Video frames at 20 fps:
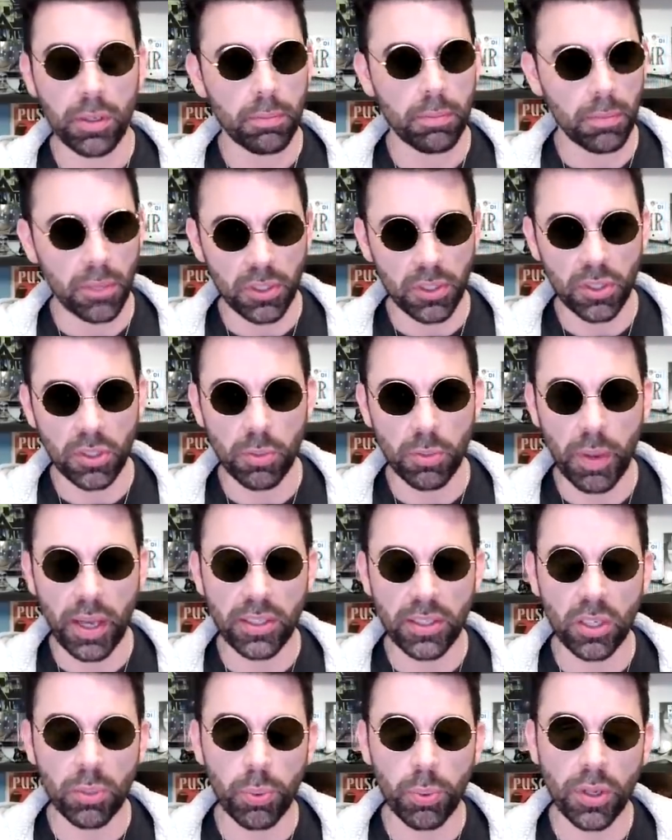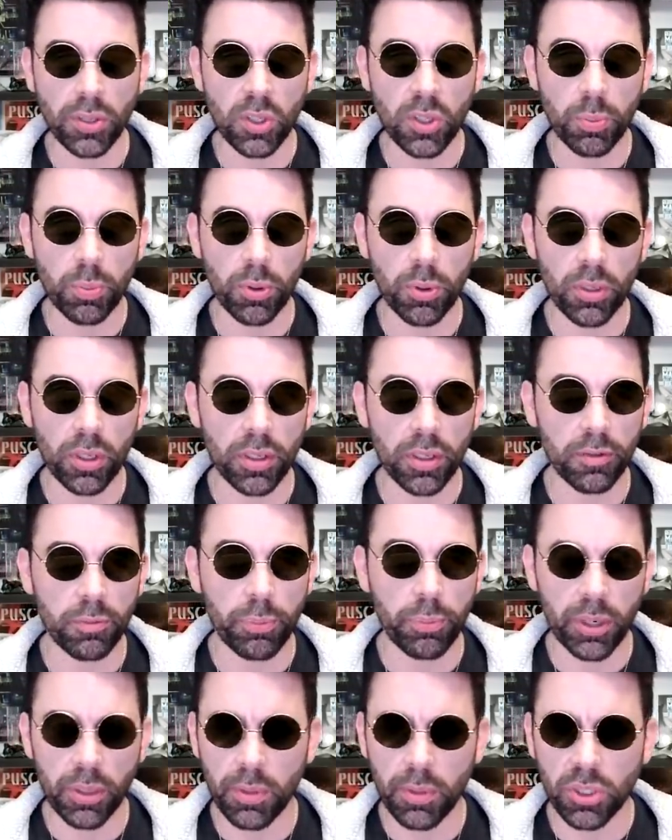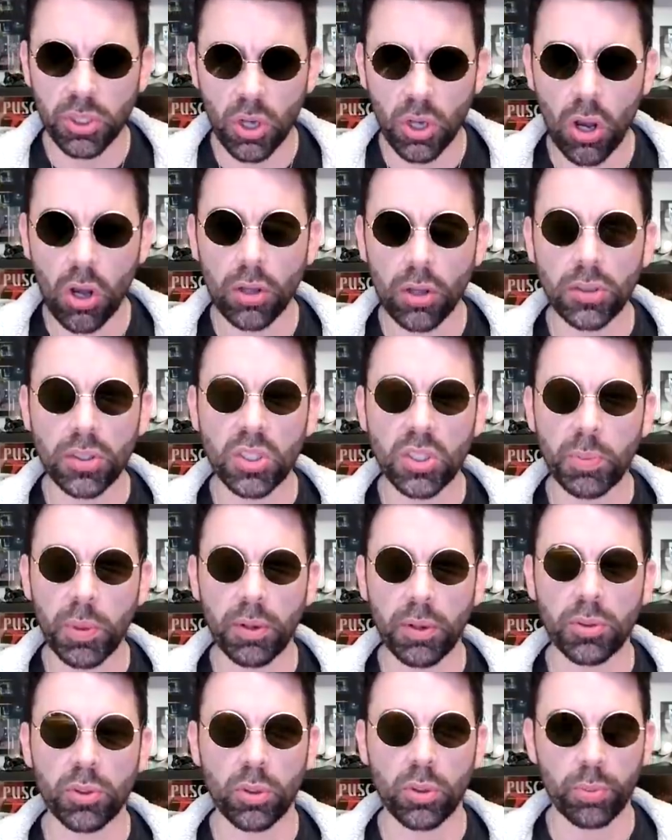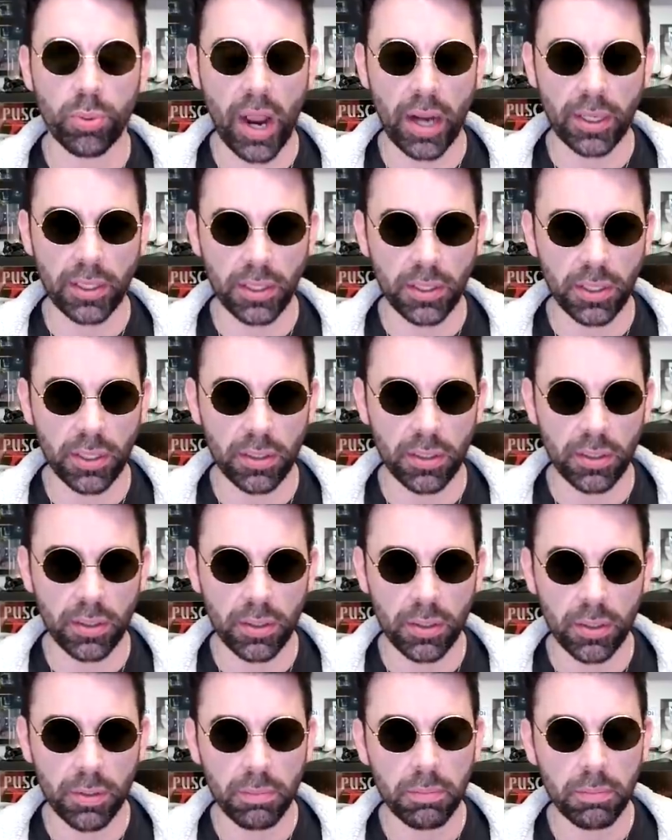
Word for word: This is a basic principle of pretty much all spiritual practices,